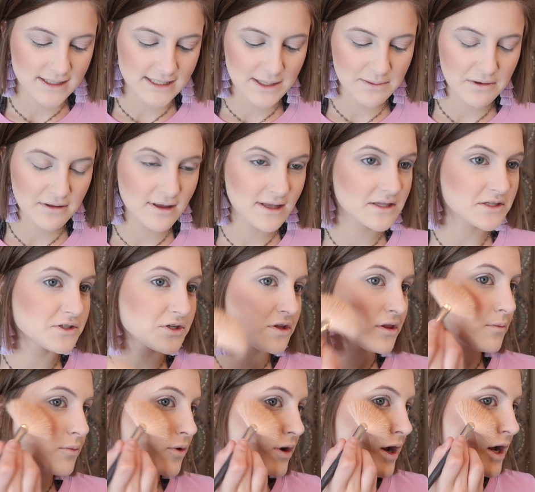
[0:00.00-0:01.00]
dipping this into
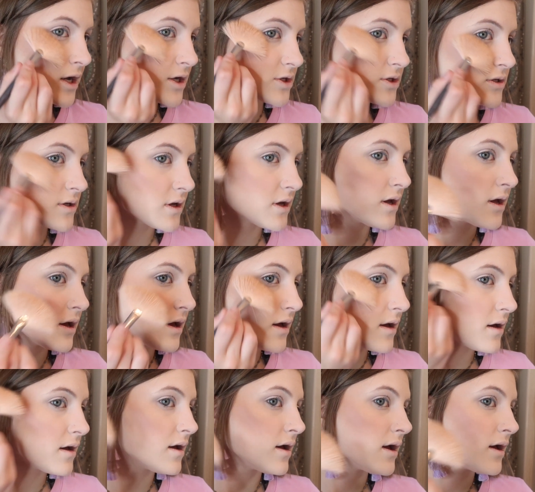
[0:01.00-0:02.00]
the brush,
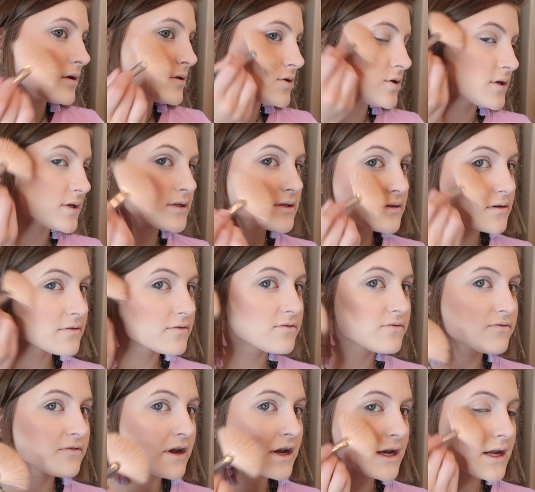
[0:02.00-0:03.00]
and just
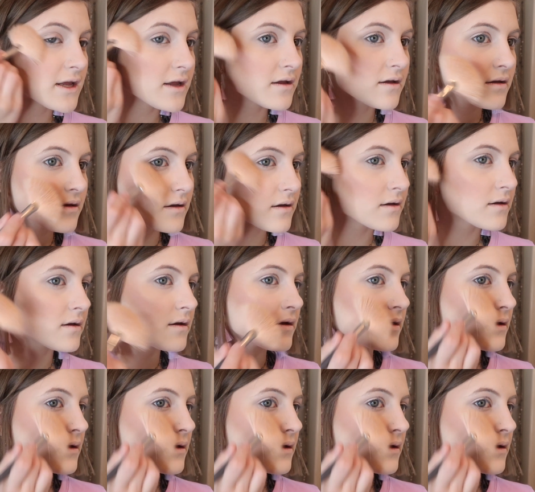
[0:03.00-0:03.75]
fanning